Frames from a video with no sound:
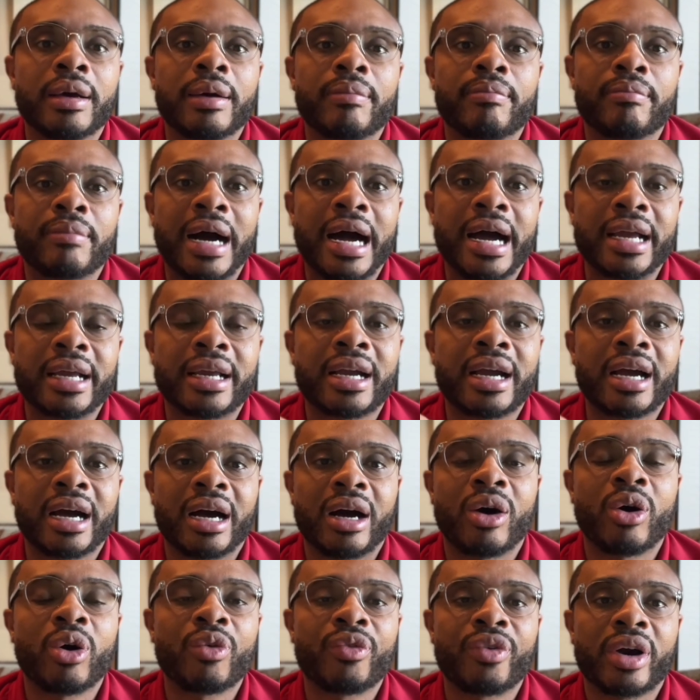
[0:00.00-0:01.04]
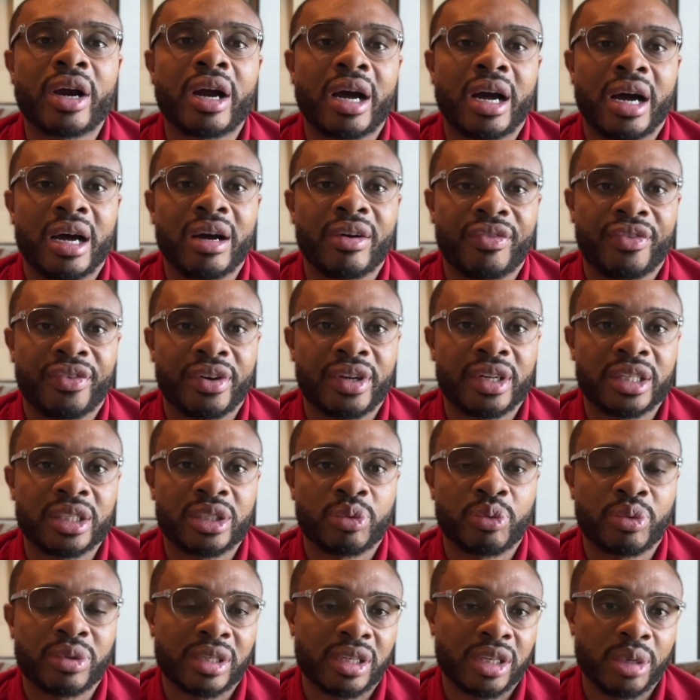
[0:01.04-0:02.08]
my overconfidence
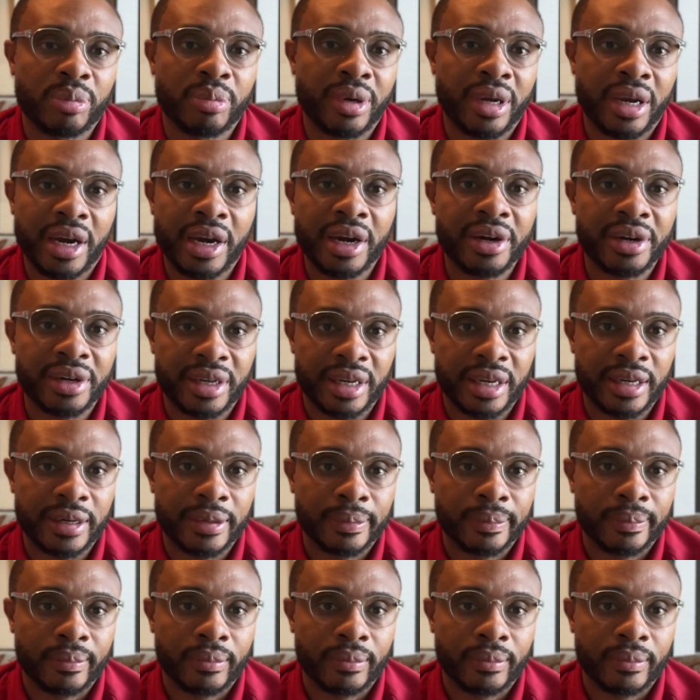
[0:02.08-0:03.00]
was a little bit arrogant.